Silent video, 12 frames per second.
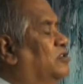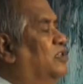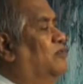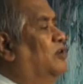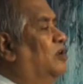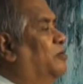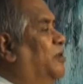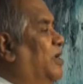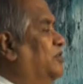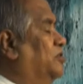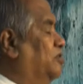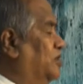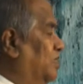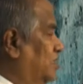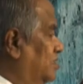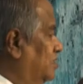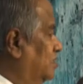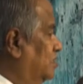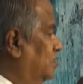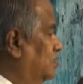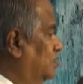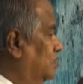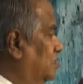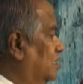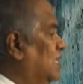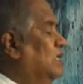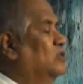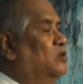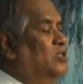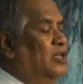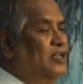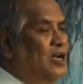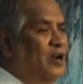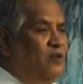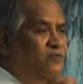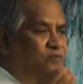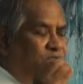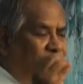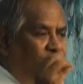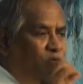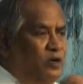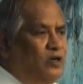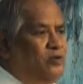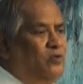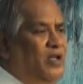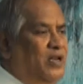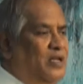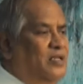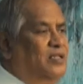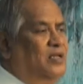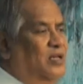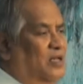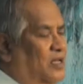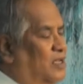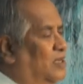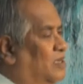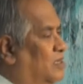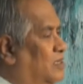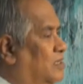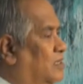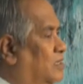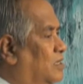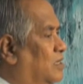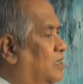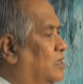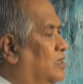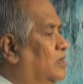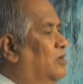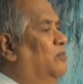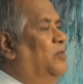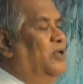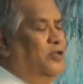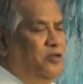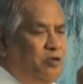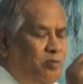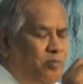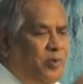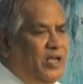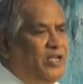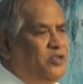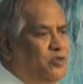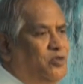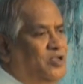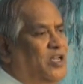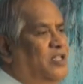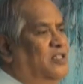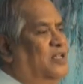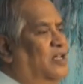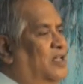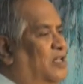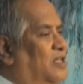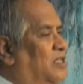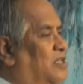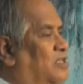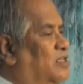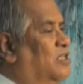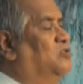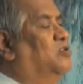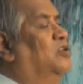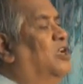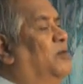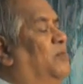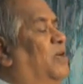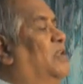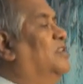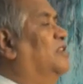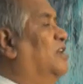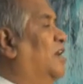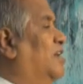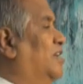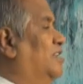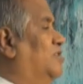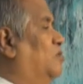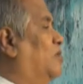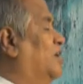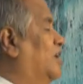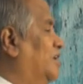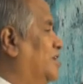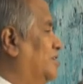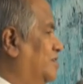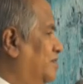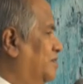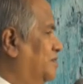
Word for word: you say, We'll pray together. So that confess one to another, when you pray together, there should not be anything against one another.